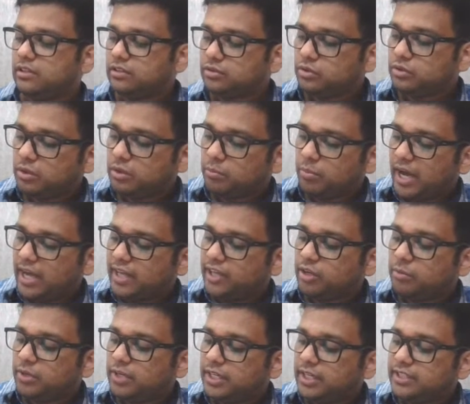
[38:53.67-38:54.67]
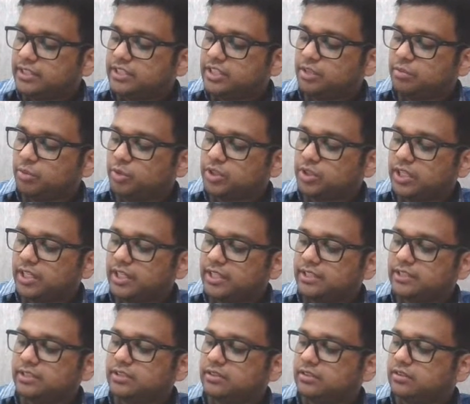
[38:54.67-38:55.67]
So the binomial distribution
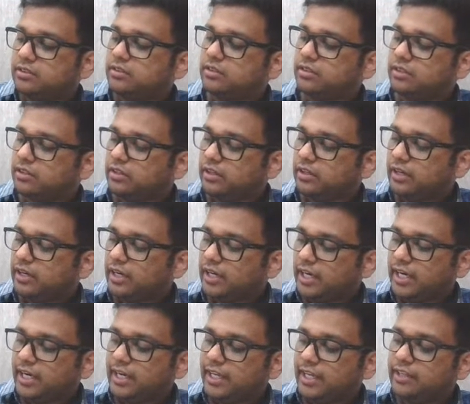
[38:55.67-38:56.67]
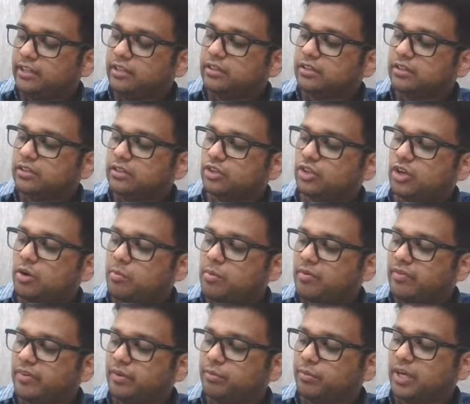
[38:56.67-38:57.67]
is 18,
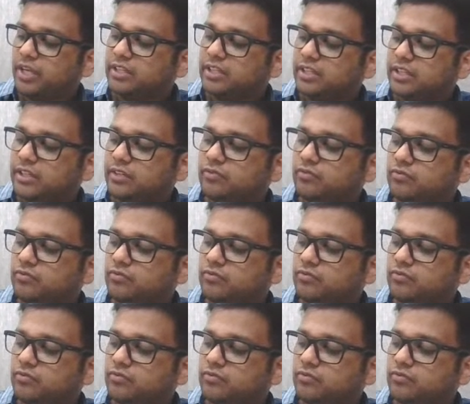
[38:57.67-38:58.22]
1 by 3.